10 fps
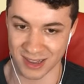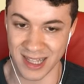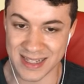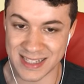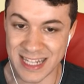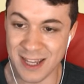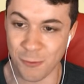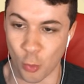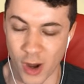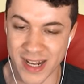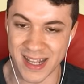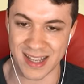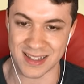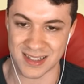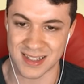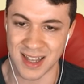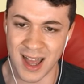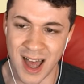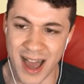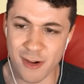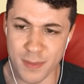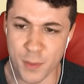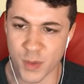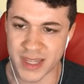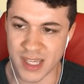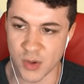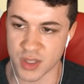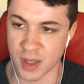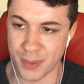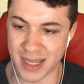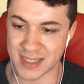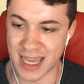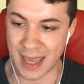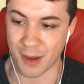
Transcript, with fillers: Let's see what it is. I don't remember what they used in the base game.